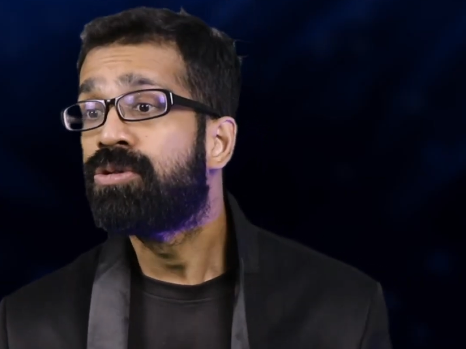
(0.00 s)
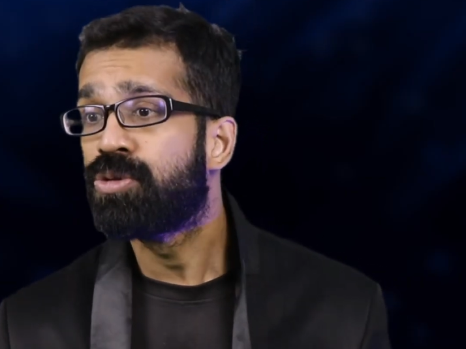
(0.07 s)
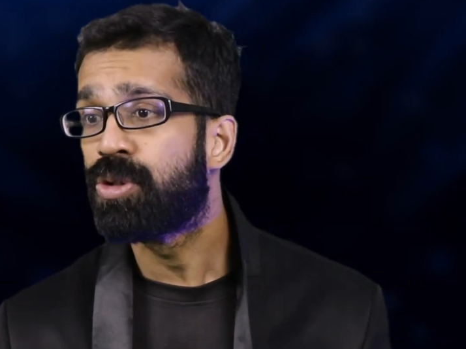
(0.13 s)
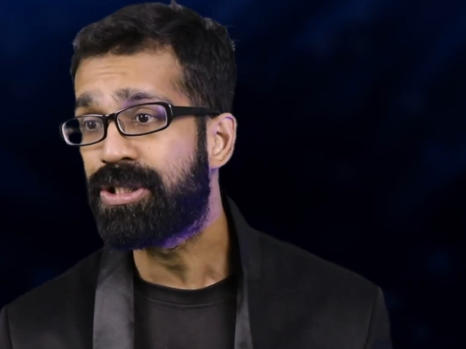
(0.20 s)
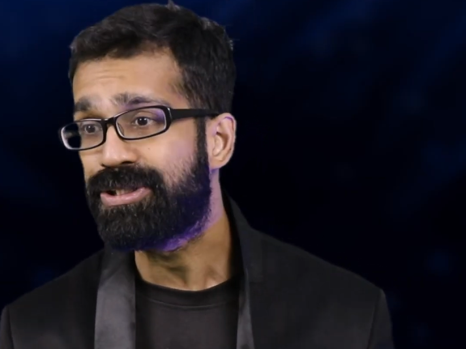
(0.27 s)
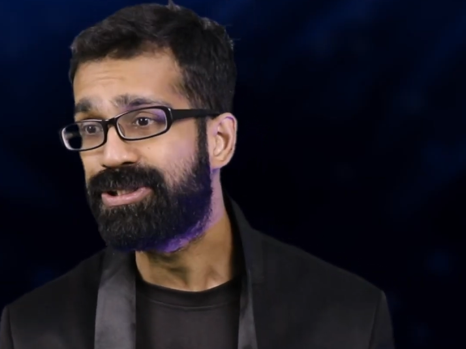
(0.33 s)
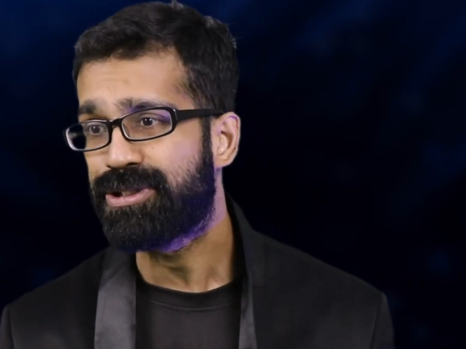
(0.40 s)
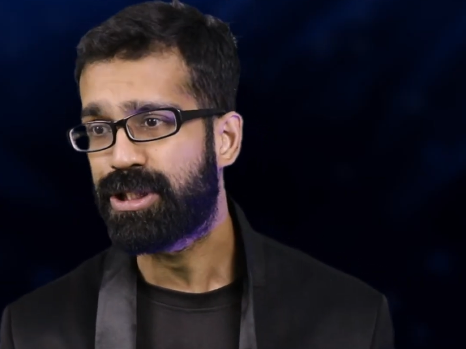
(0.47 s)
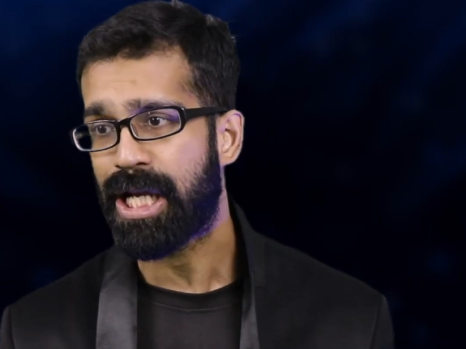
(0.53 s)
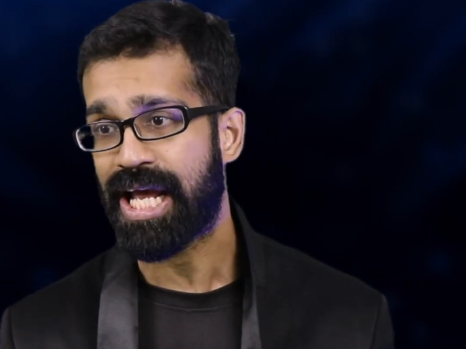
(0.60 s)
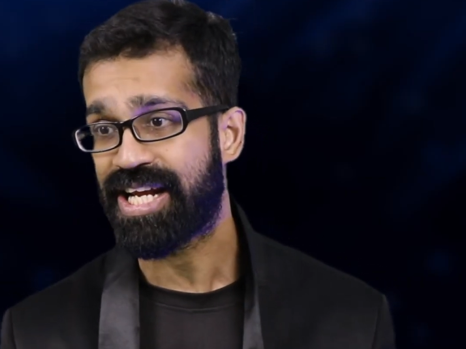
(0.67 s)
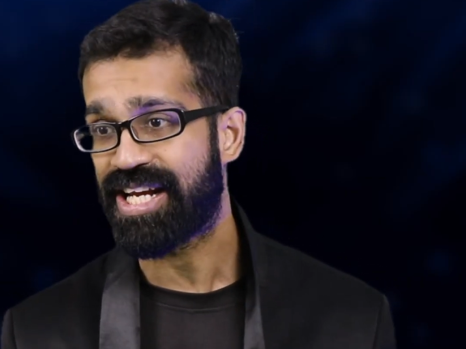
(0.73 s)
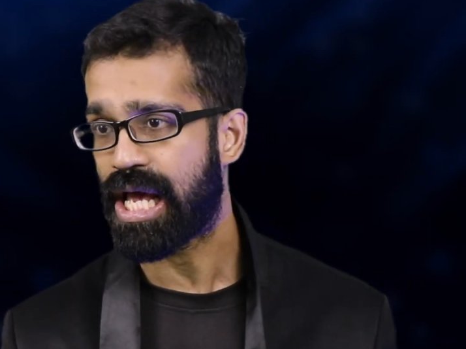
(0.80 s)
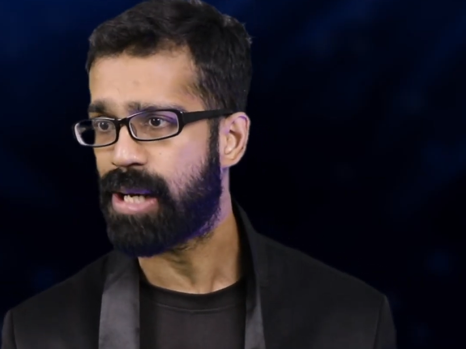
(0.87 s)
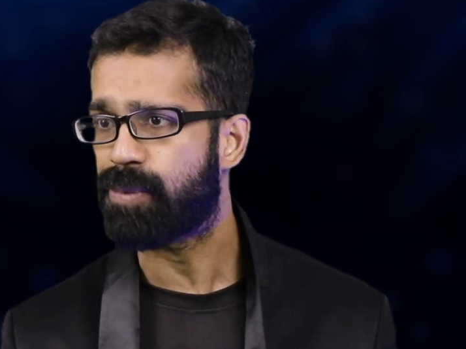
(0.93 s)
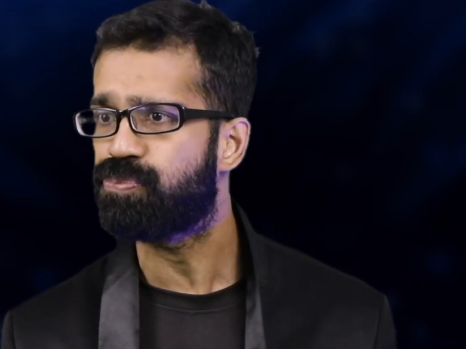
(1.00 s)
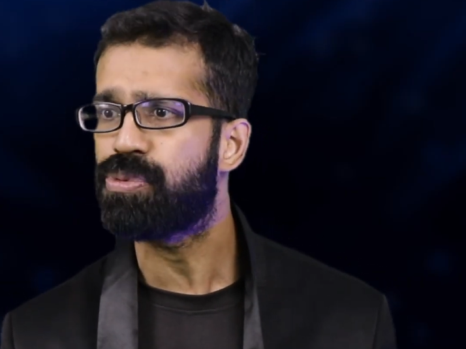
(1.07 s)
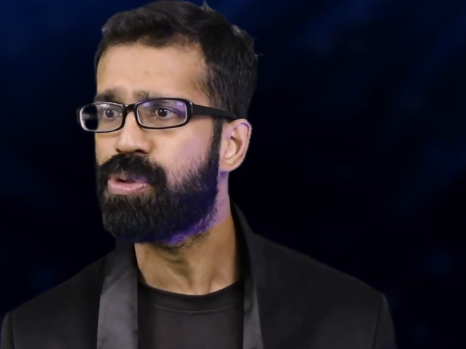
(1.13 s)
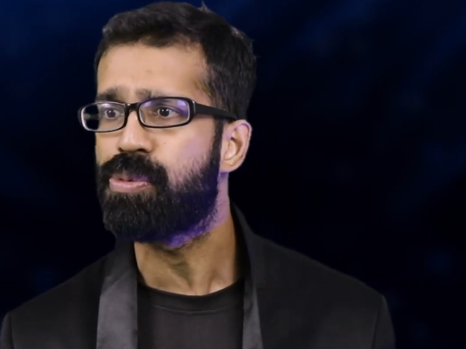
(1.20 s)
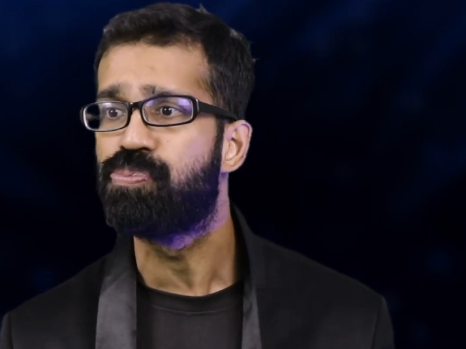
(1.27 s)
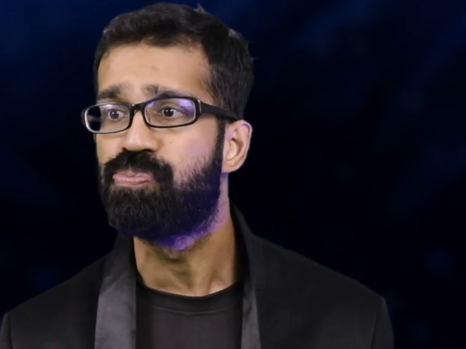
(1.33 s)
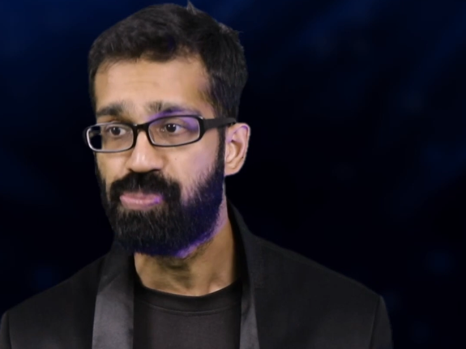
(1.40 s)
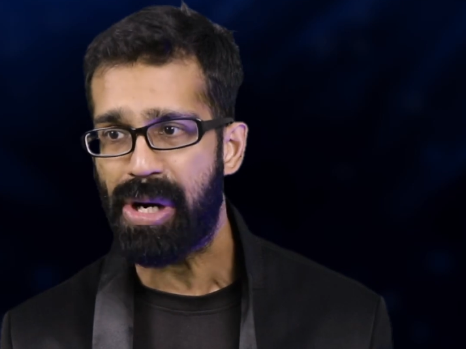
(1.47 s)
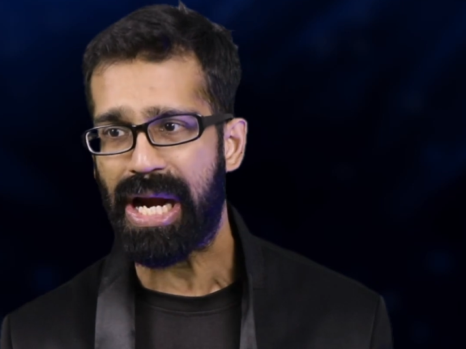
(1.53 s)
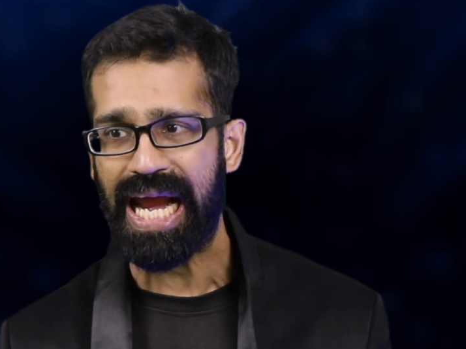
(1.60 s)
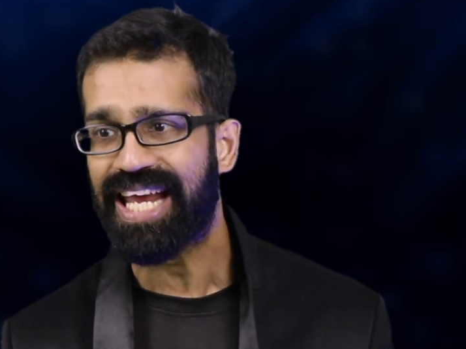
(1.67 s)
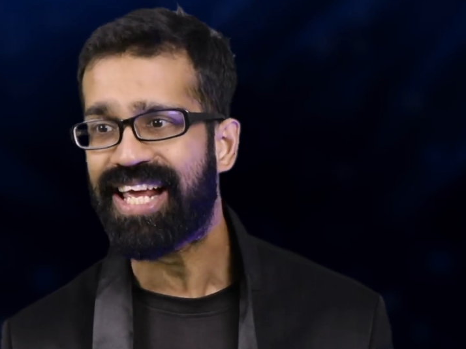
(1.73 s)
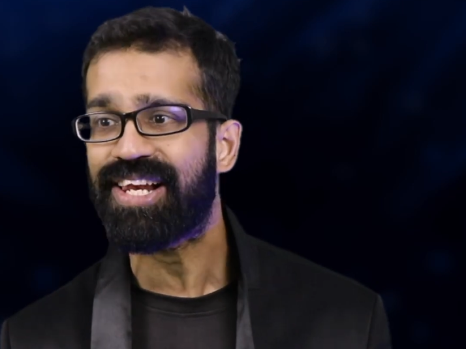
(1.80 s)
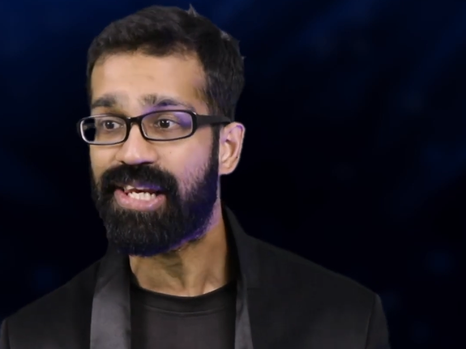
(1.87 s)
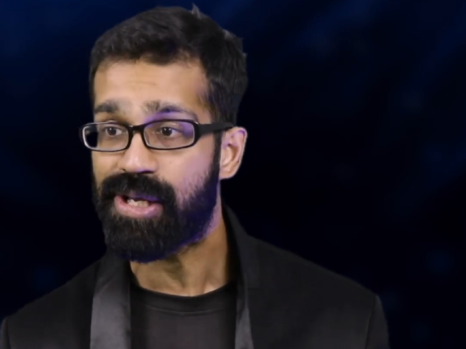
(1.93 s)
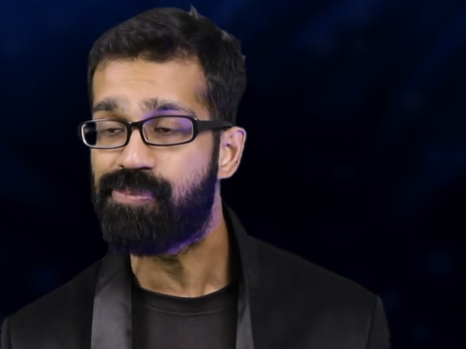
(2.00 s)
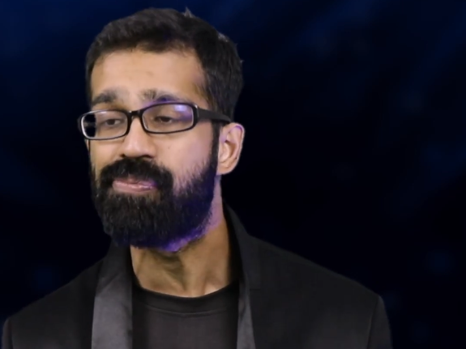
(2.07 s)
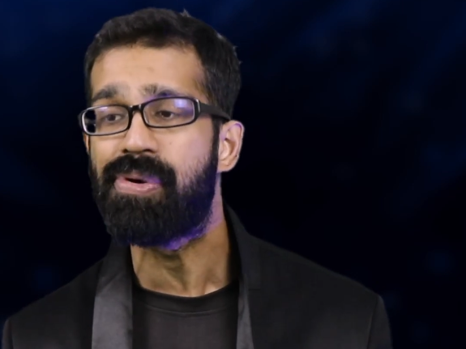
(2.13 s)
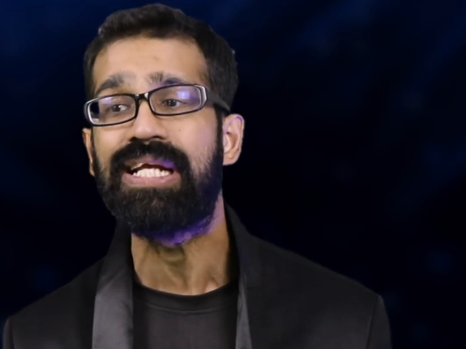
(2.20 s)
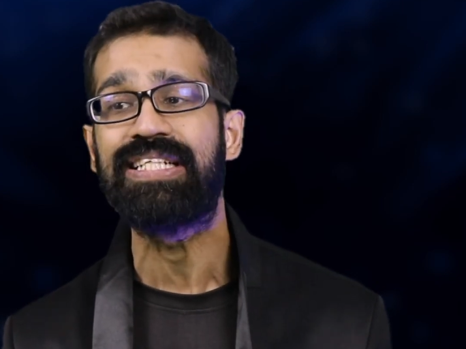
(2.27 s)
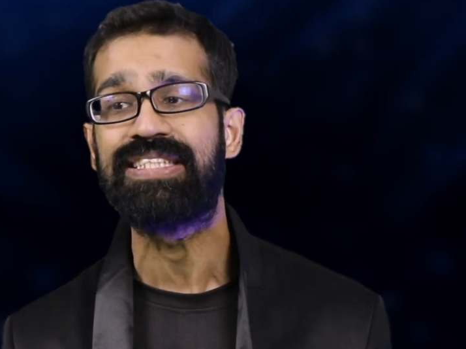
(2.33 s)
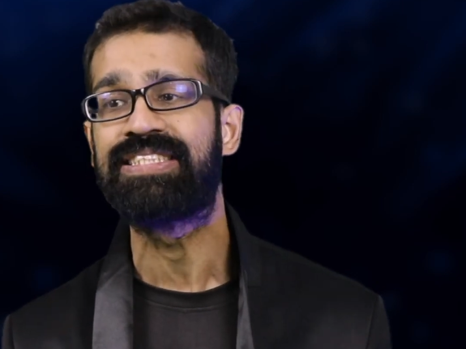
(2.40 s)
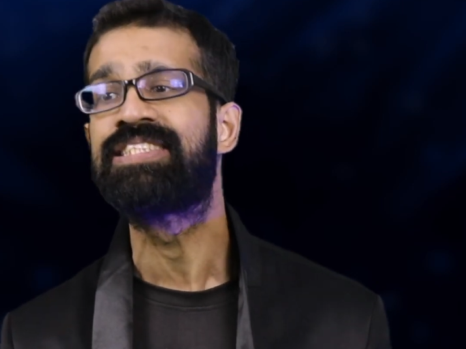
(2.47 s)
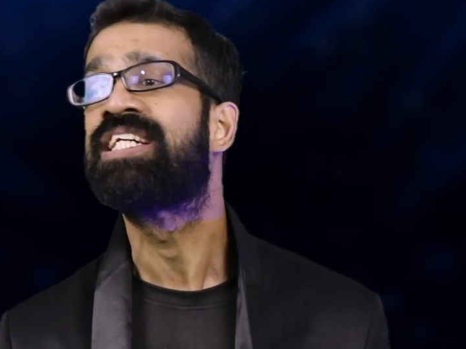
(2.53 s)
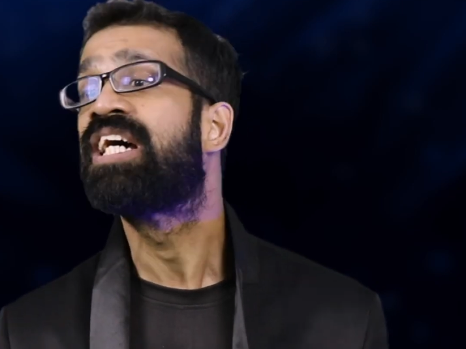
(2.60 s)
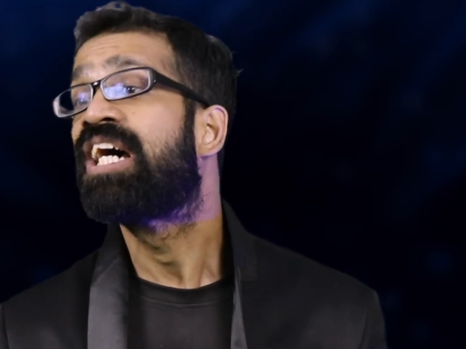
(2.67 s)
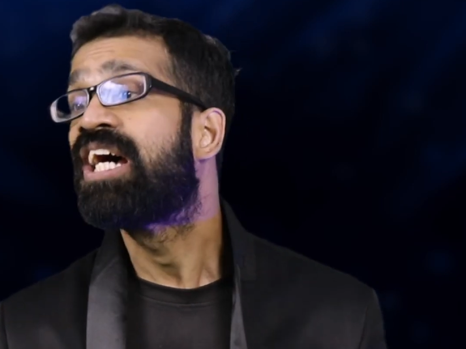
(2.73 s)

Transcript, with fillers: which can help you break limits